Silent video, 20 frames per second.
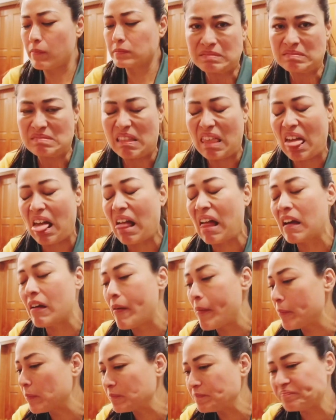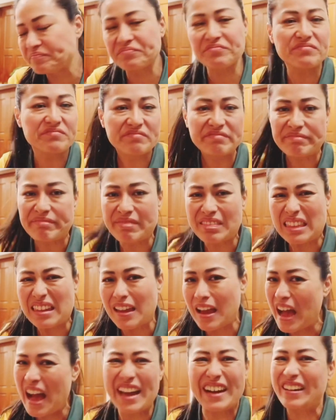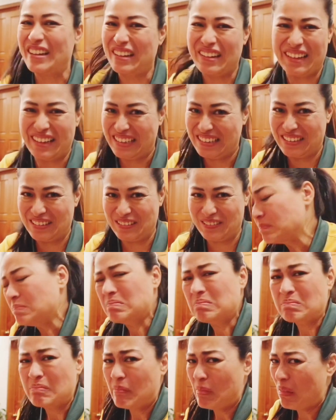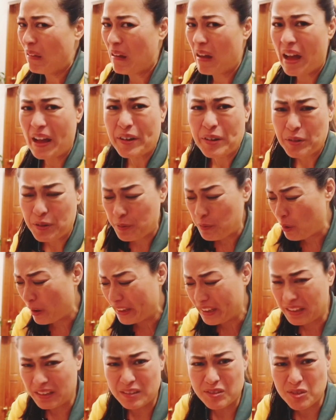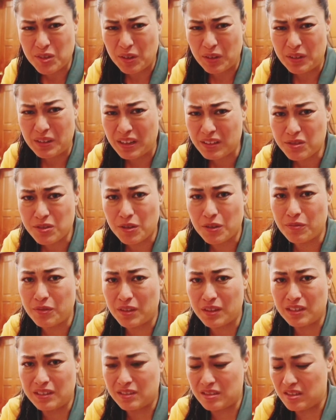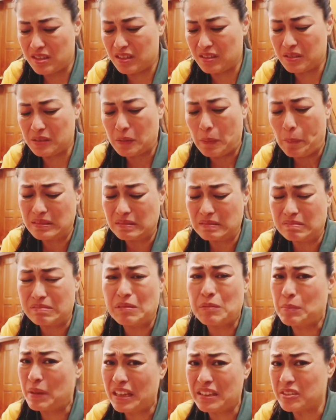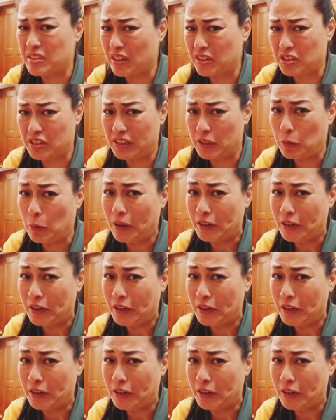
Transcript: Ugh. I don't like it. I don't know why kids go nuts over these things. For me, it's actually quite